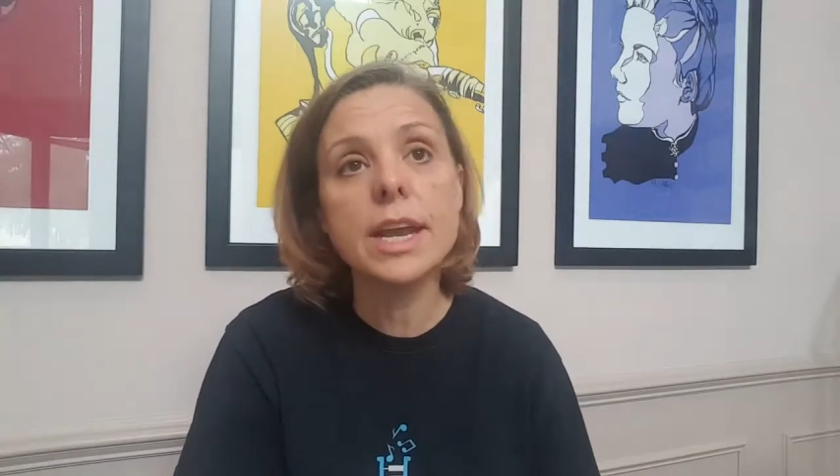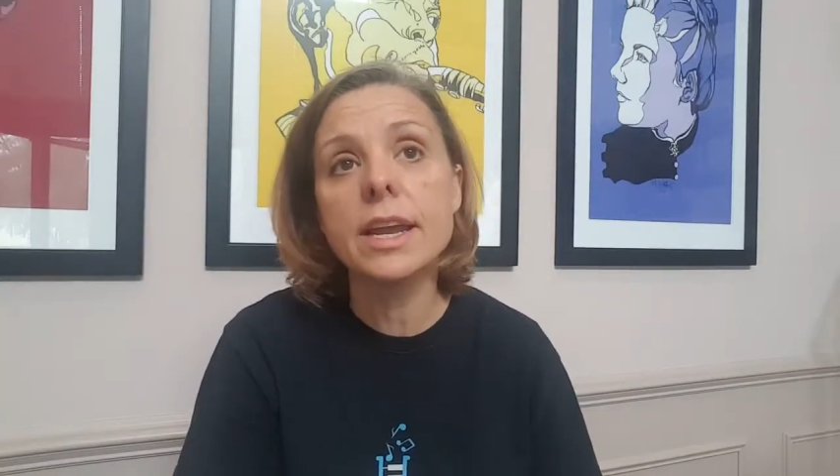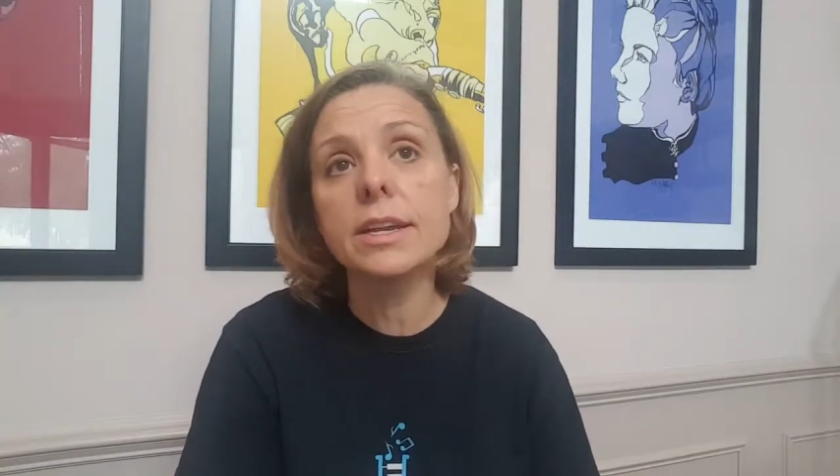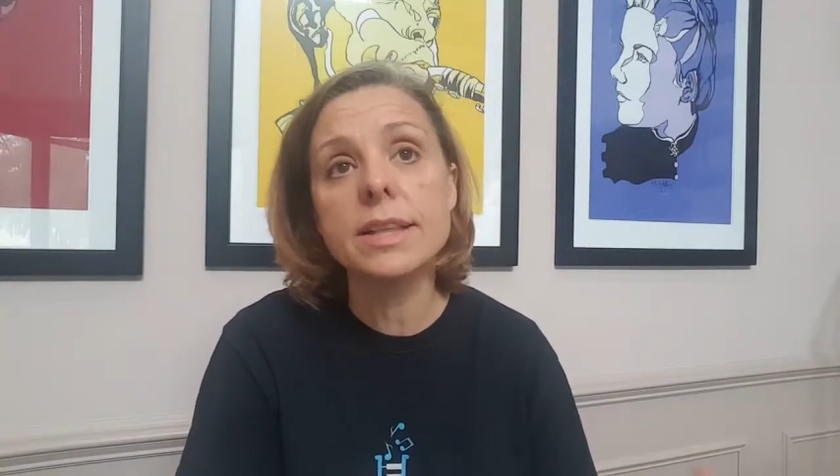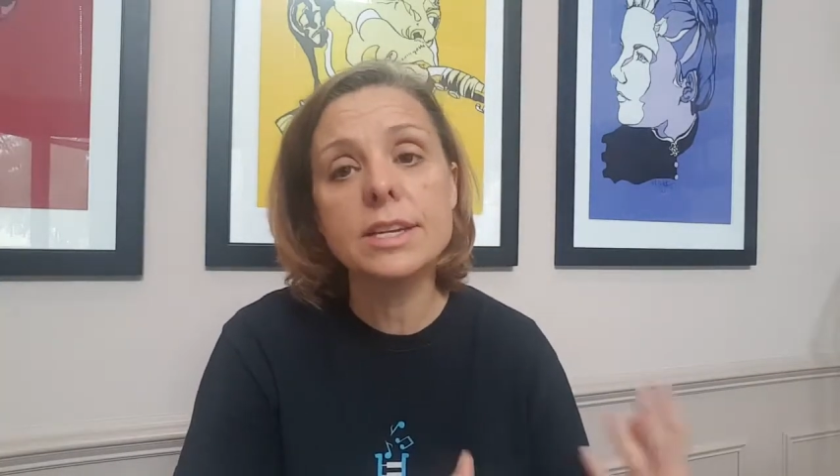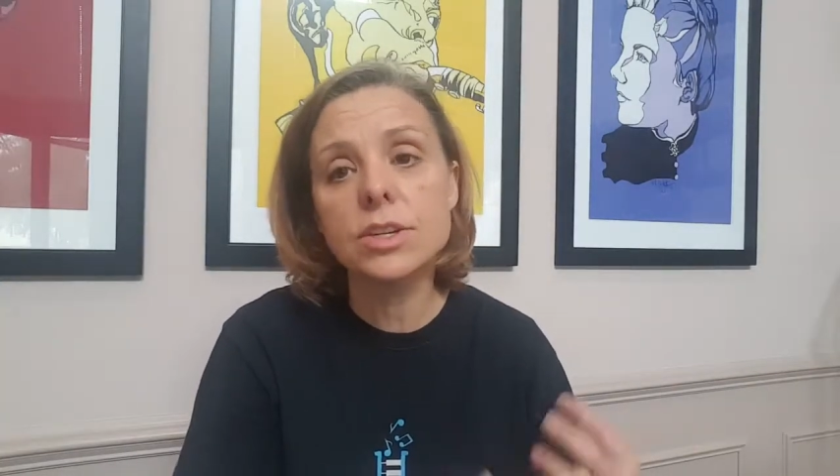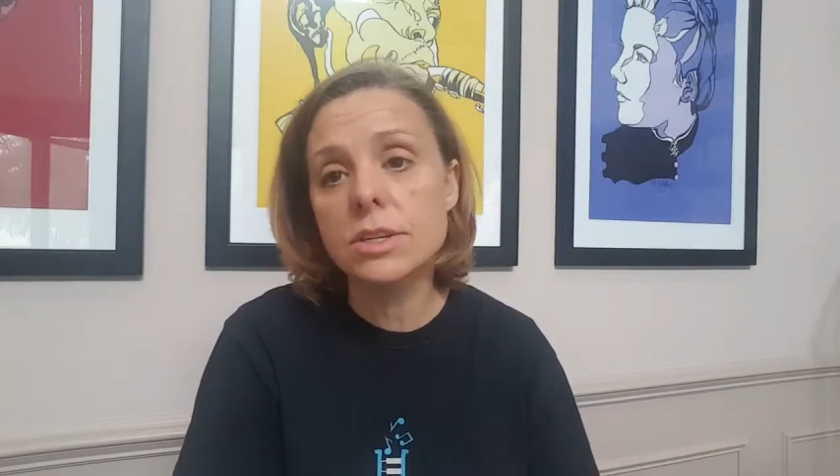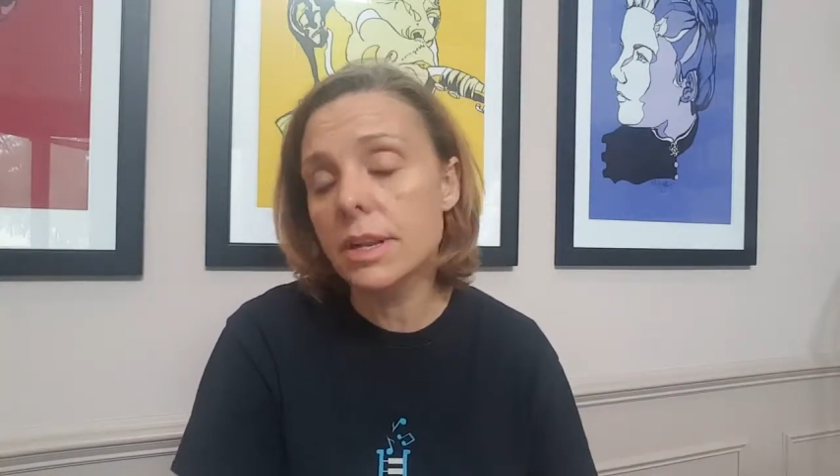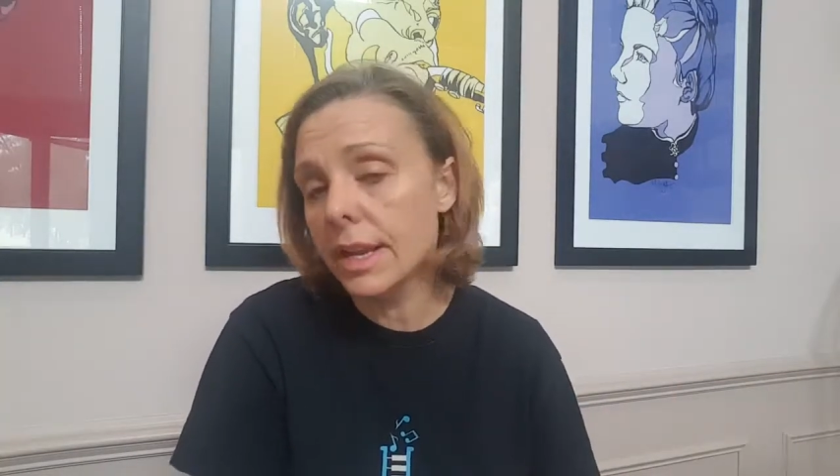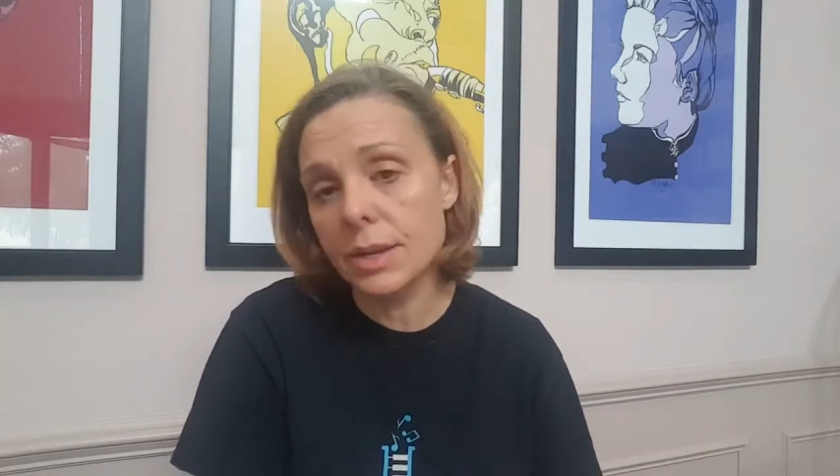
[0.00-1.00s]
And that's
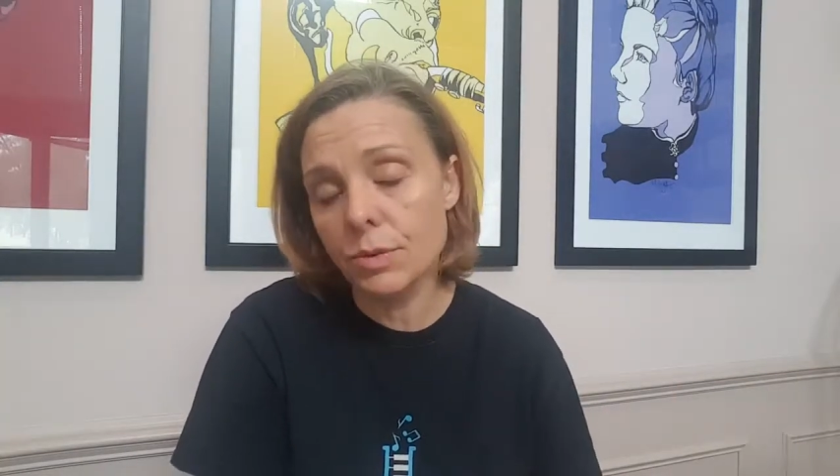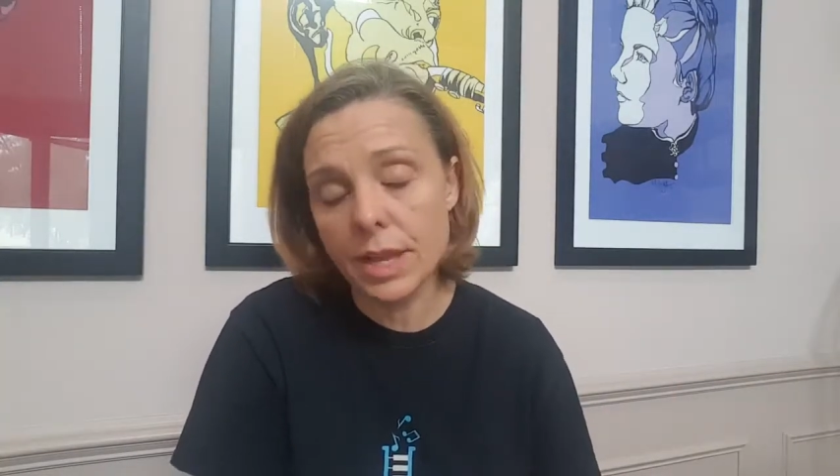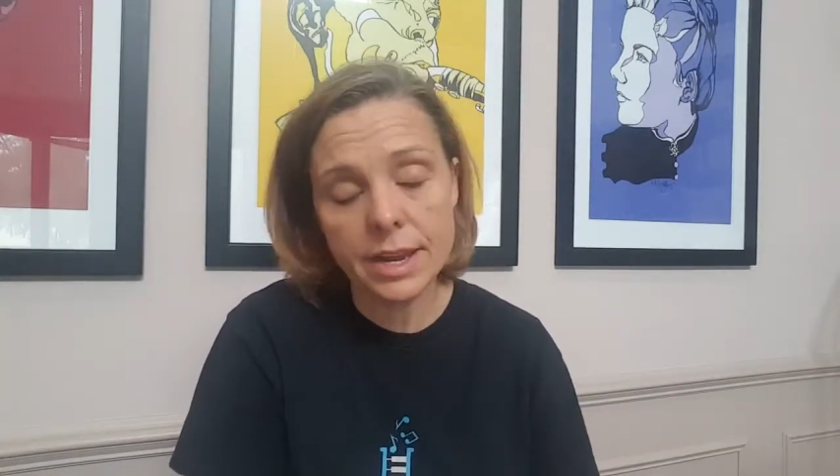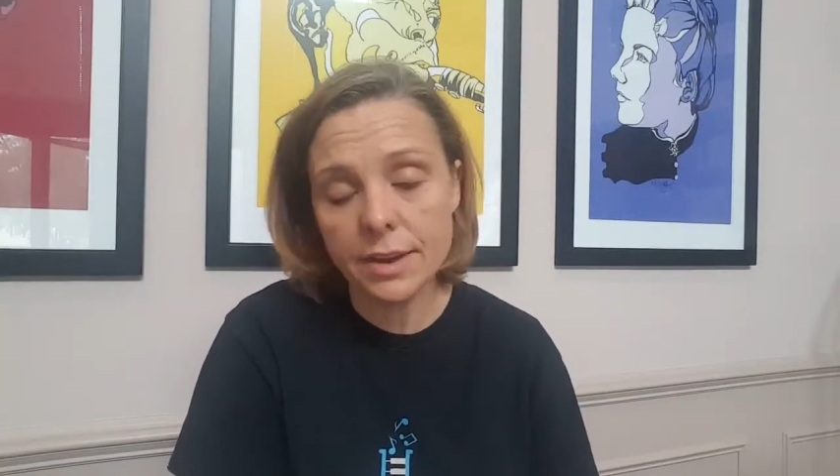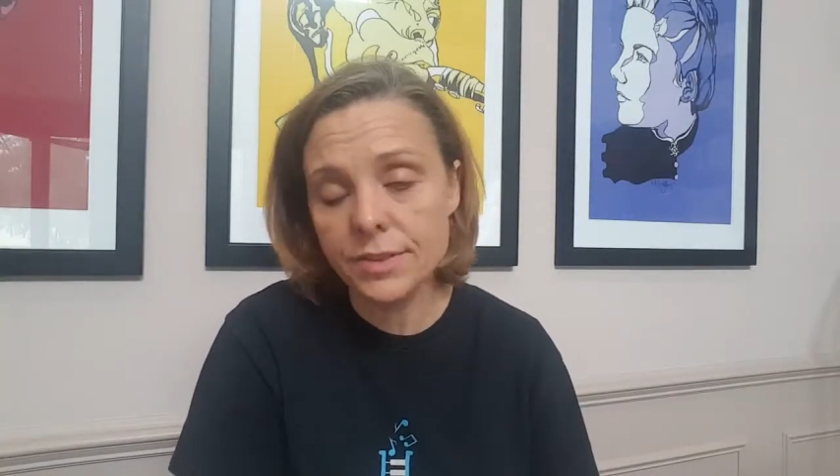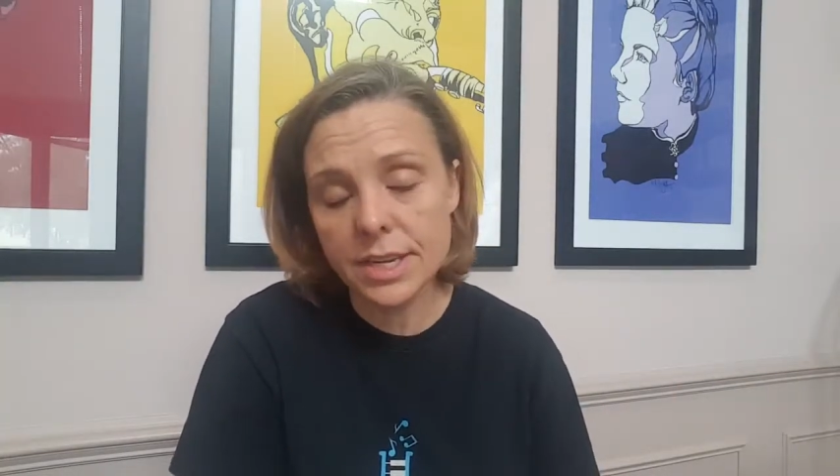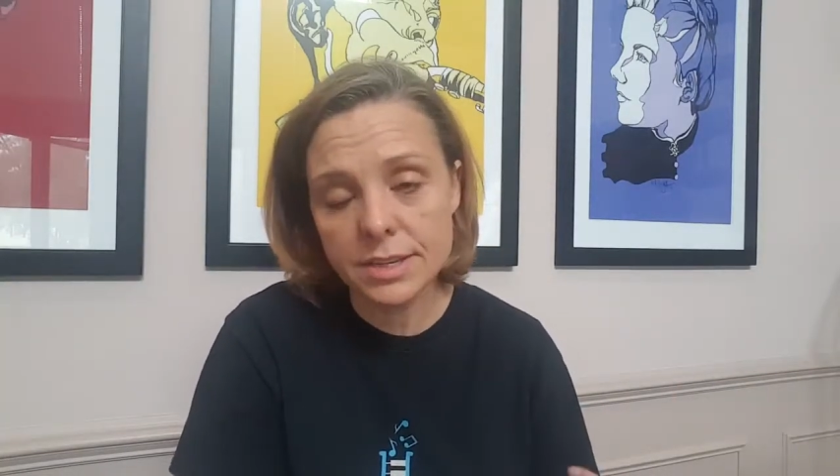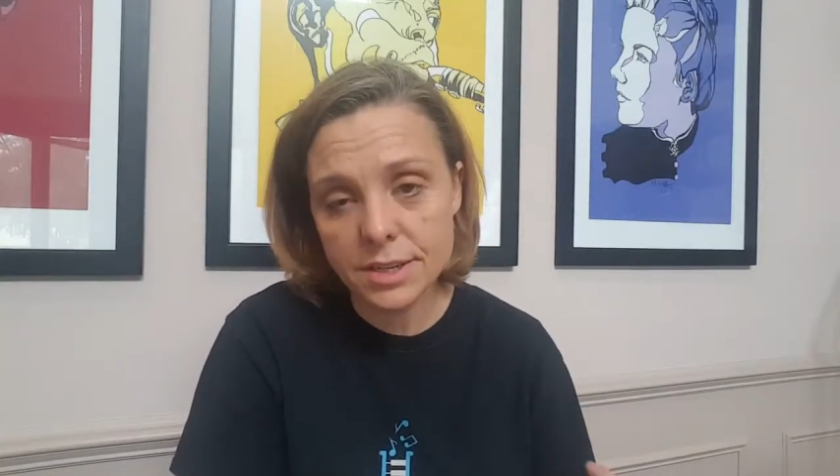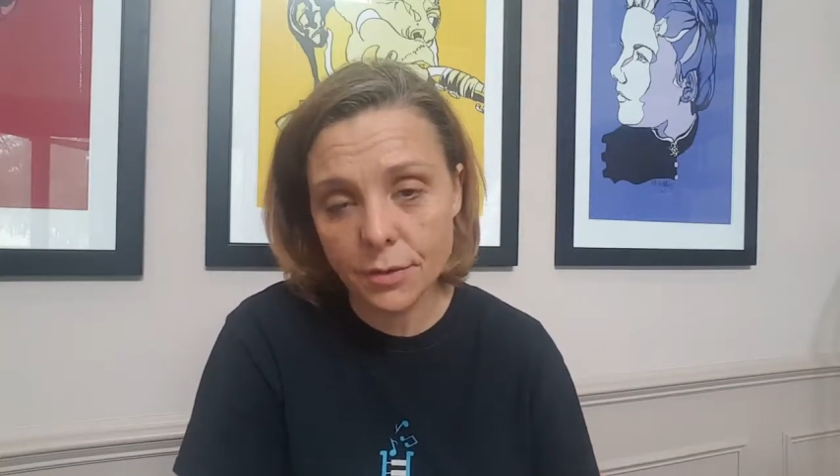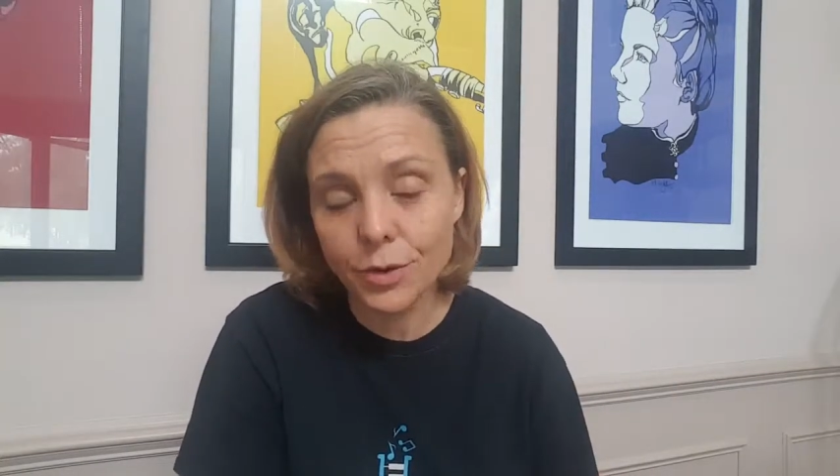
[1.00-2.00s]
like I've
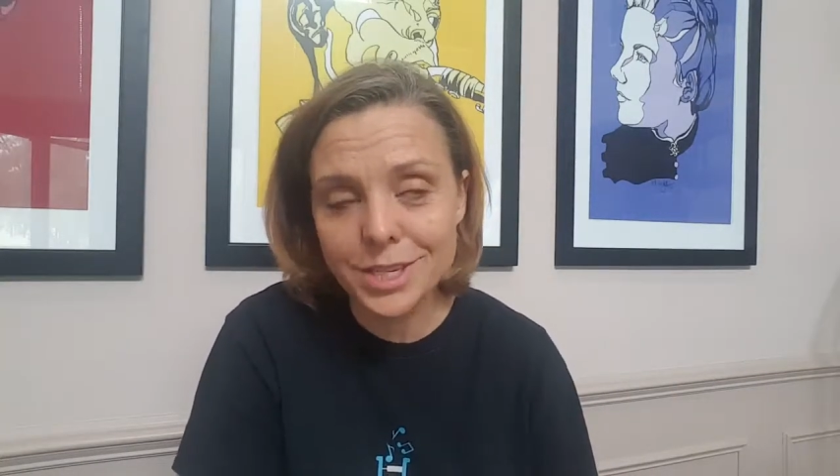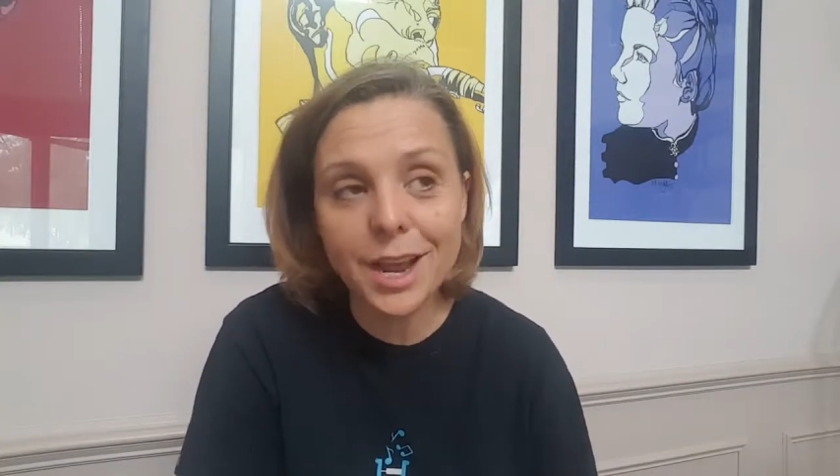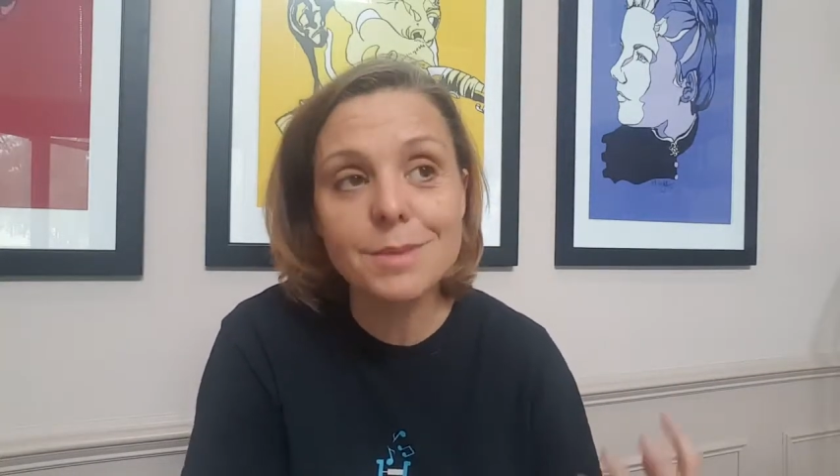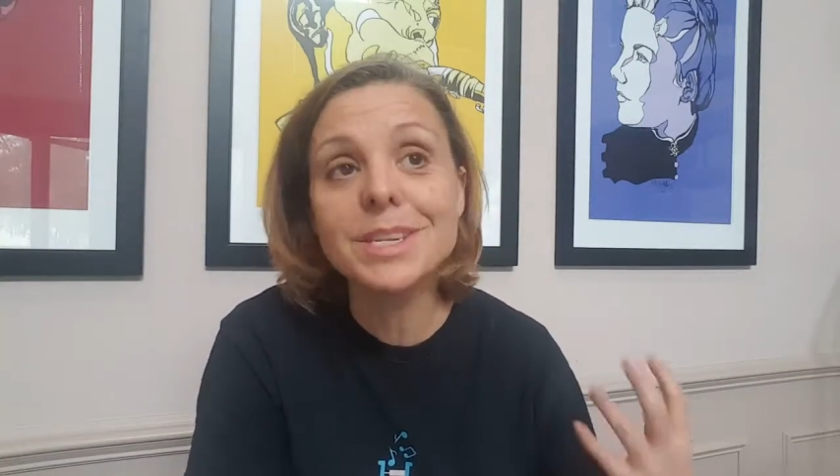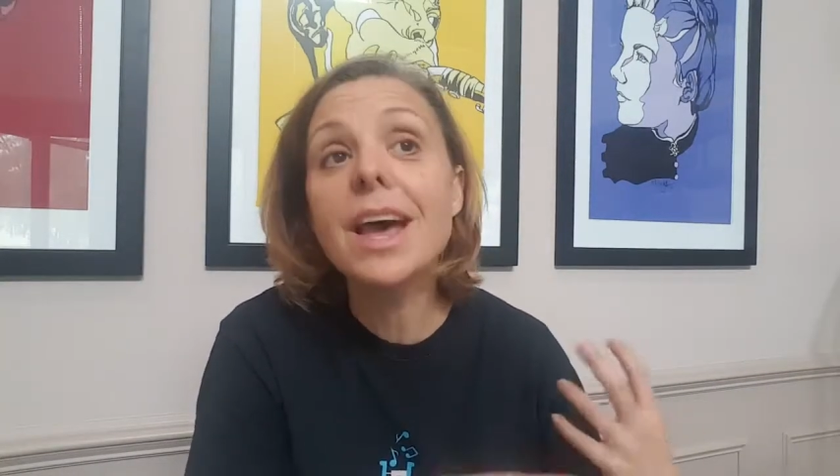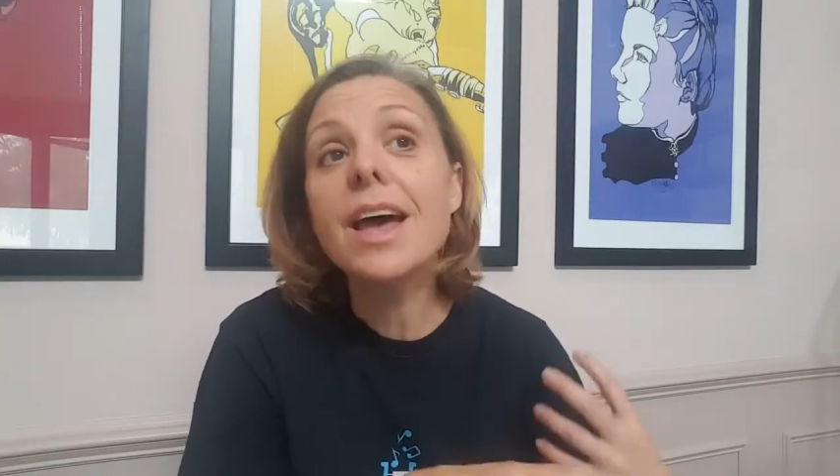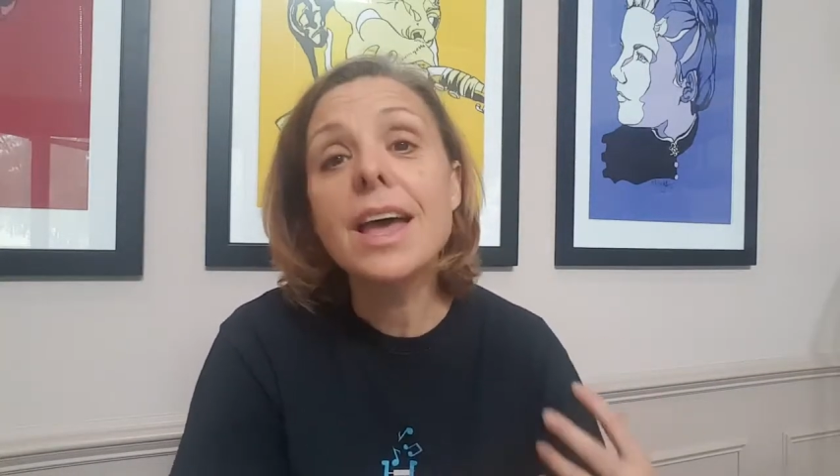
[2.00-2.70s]
said several times,